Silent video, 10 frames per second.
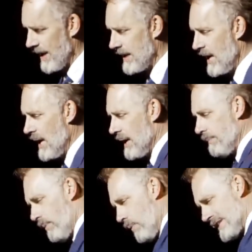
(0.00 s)
right?
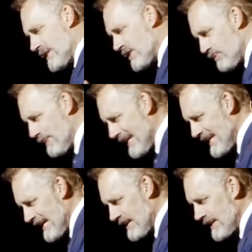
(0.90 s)
What's
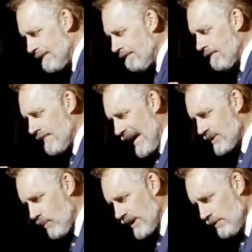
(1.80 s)
expedient,
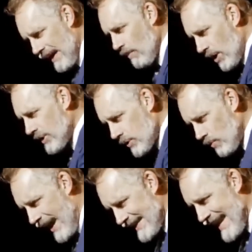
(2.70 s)
that's what you might want to do
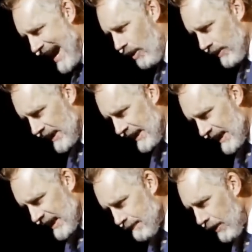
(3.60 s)
right now in
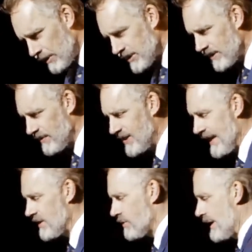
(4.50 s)
an impulsive
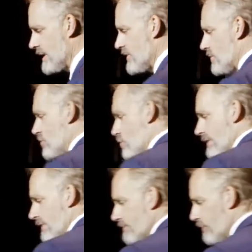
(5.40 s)
sense, right? Because you're
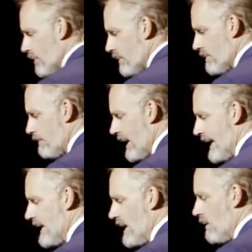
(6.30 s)
driven forward
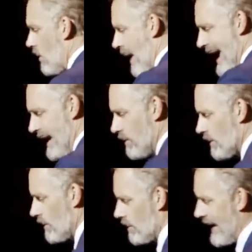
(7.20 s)
by,
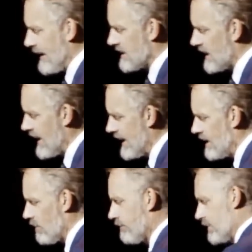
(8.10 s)
anger or
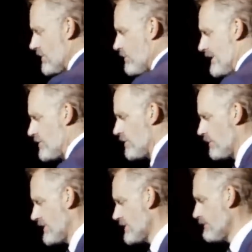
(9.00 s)
anxiety or frustration or
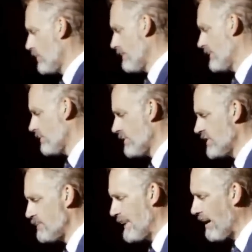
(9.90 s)
disappointment or
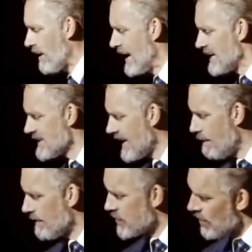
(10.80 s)
despair,
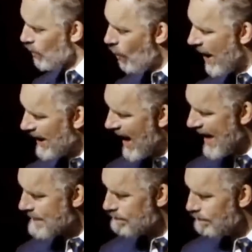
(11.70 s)
some sort of
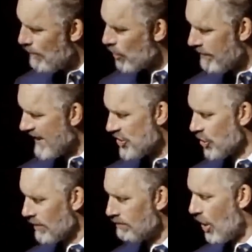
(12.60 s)
one-eyed
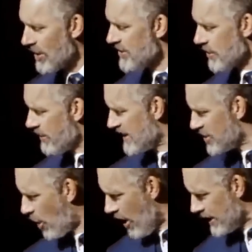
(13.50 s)
motivational monster that's
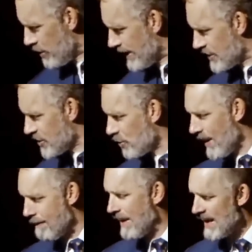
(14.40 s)
got you in its
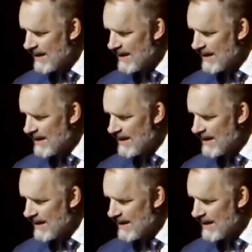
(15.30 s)
grip